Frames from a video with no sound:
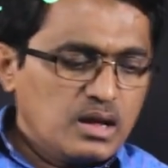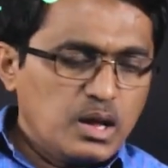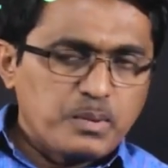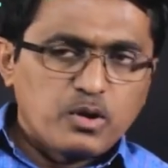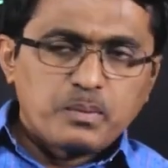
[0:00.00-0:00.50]

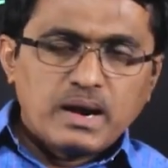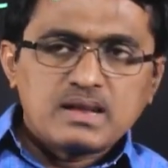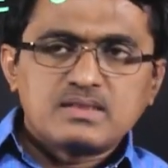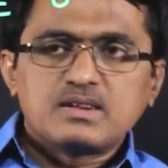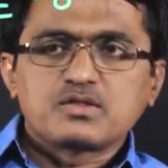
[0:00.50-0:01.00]
e power
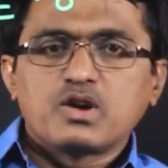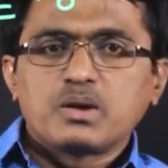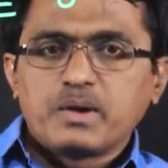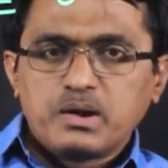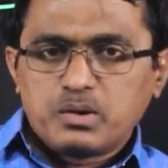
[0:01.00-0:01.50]
minus z
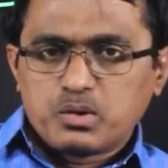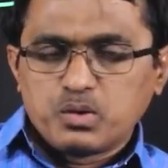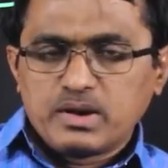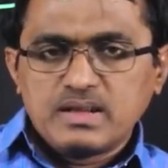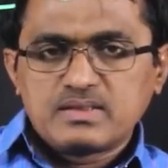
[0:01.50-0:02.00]
square by
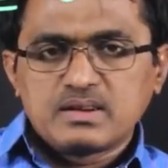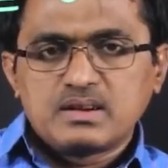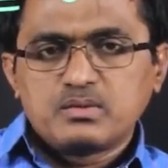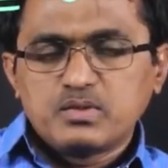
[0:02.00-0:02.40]
2 dz,